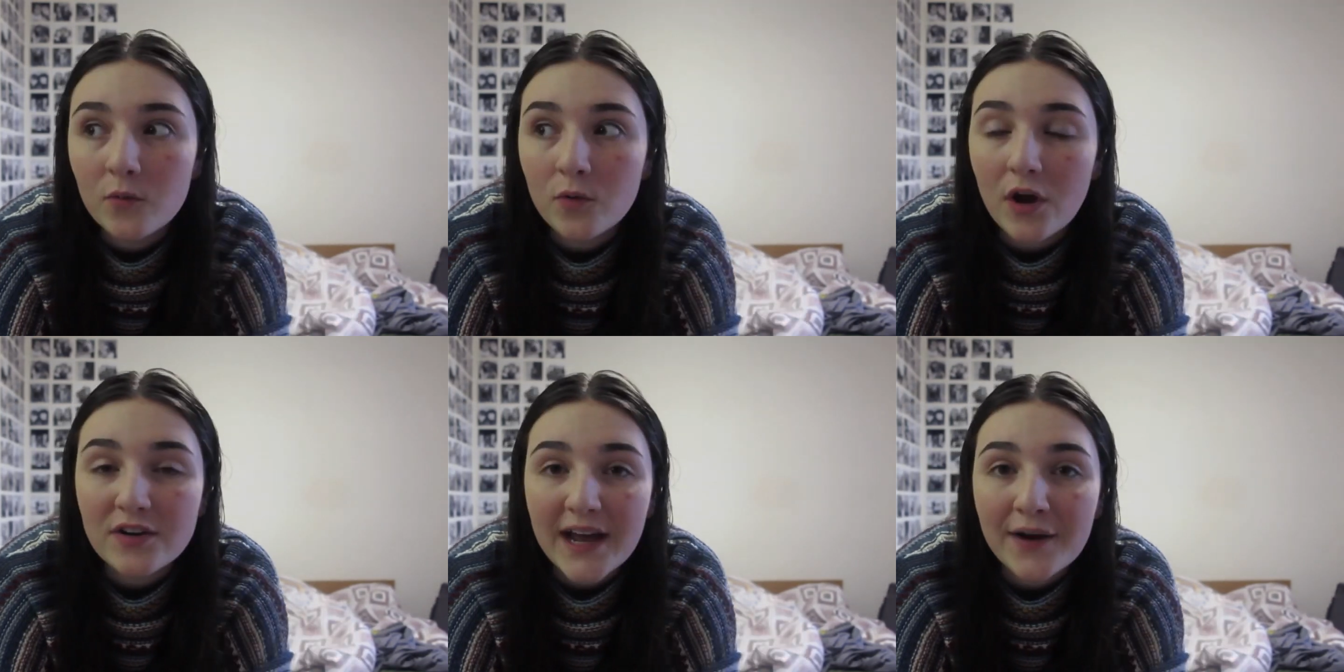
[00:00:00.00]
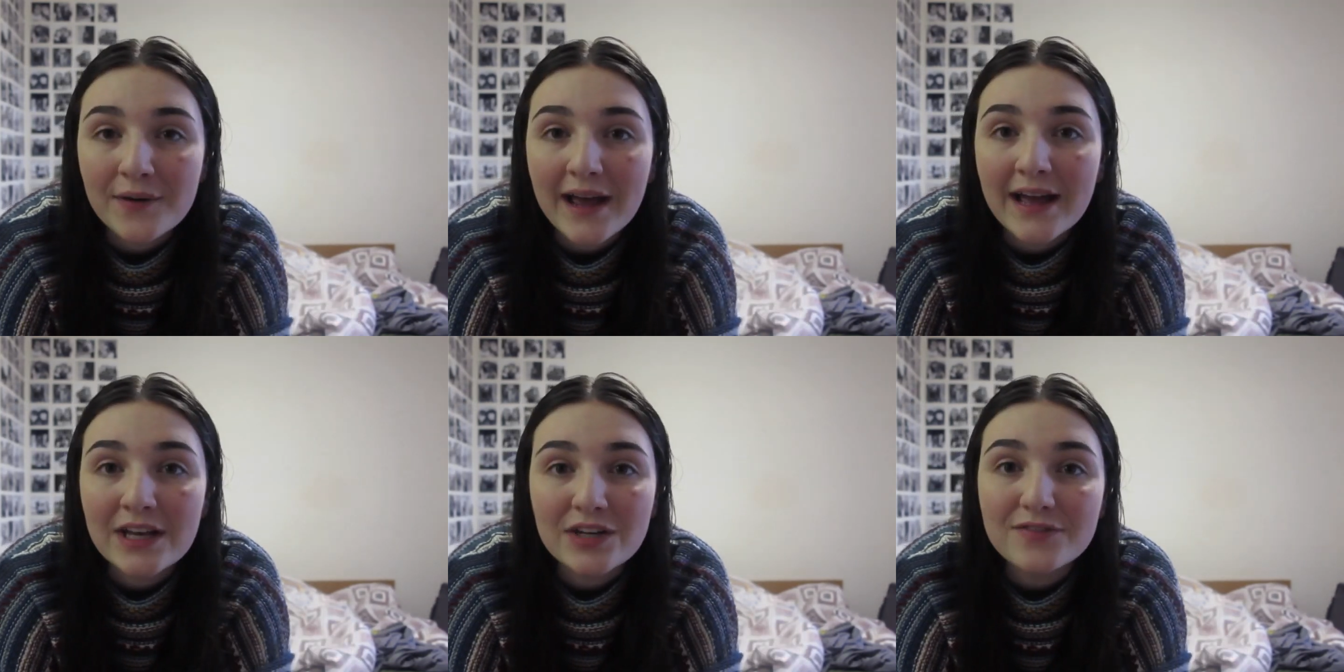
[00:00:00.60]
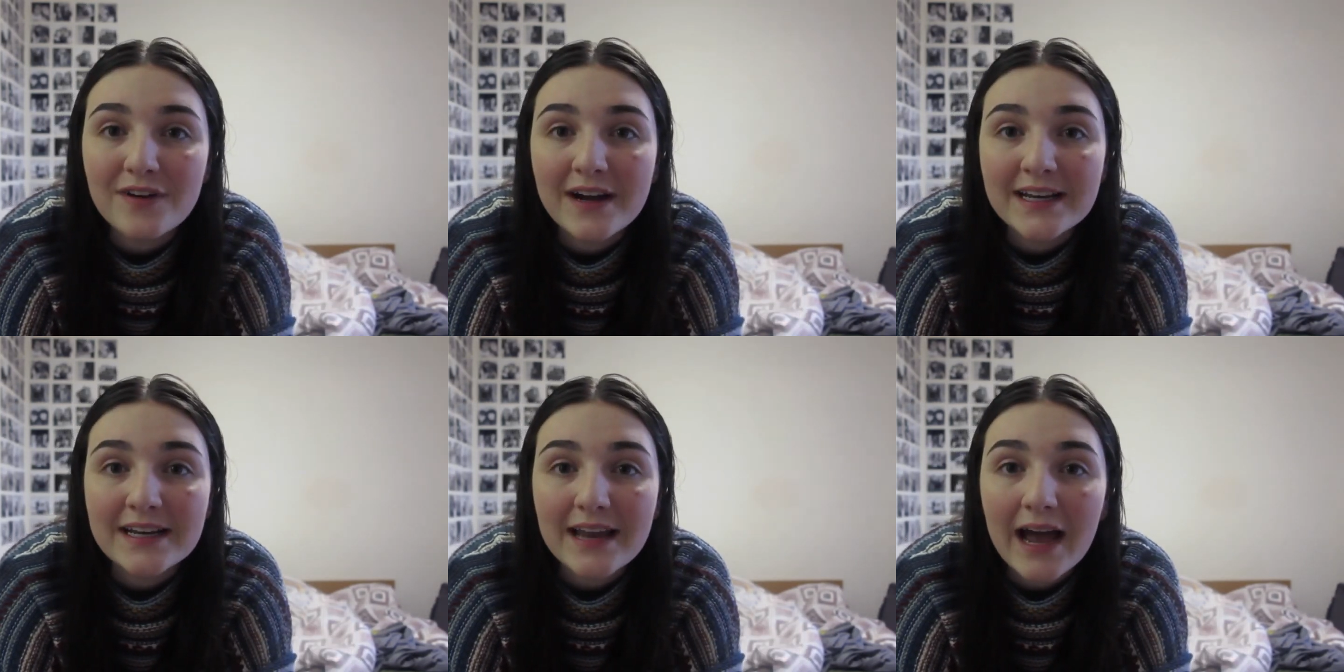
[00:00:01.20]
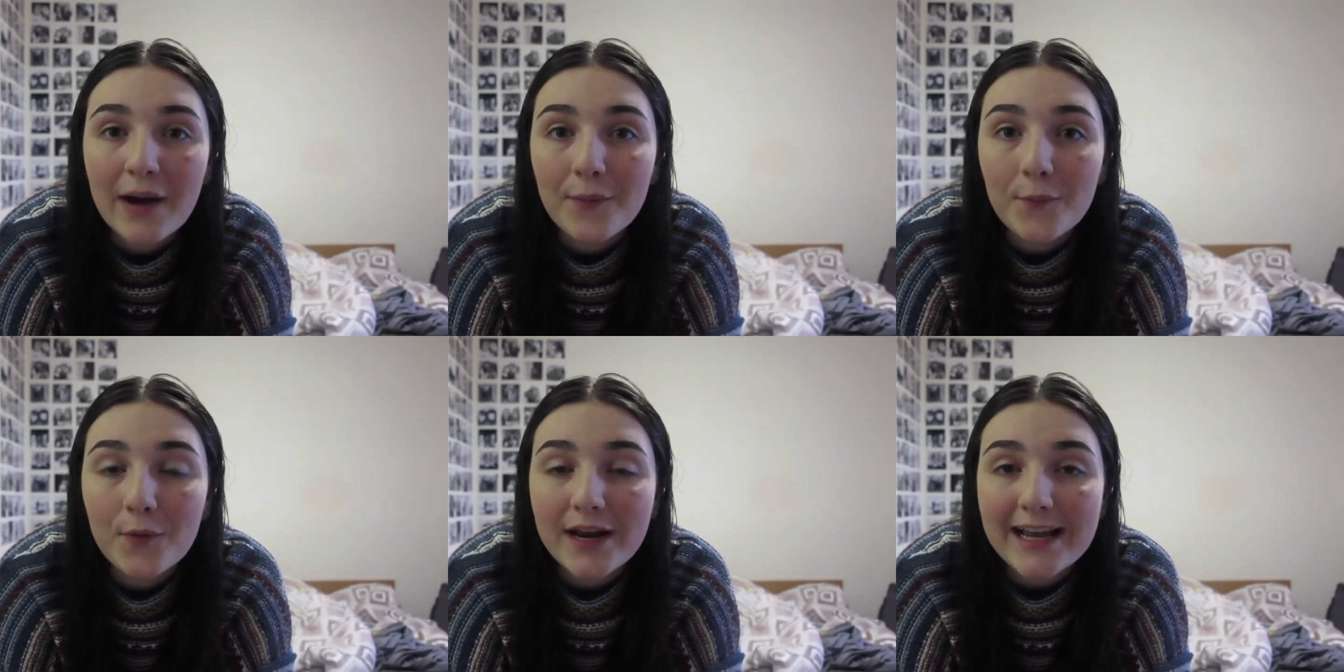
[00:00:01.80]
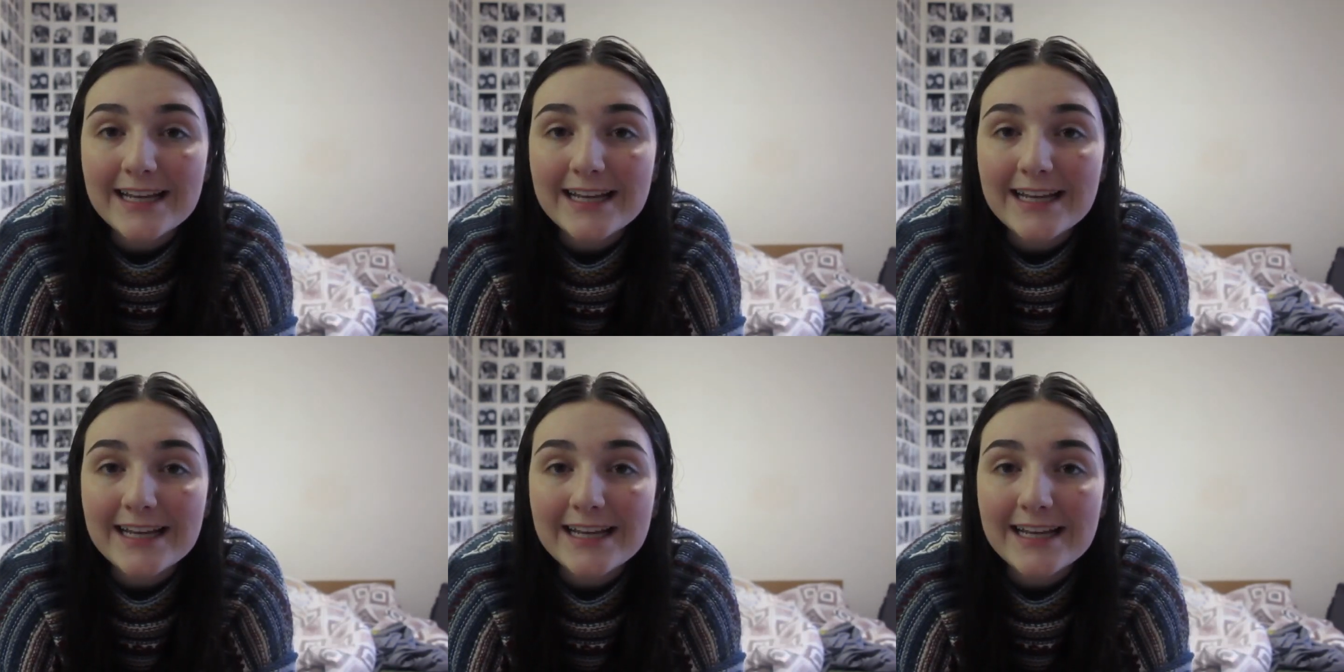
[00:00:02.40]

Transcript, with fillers: We'll go down and find out what it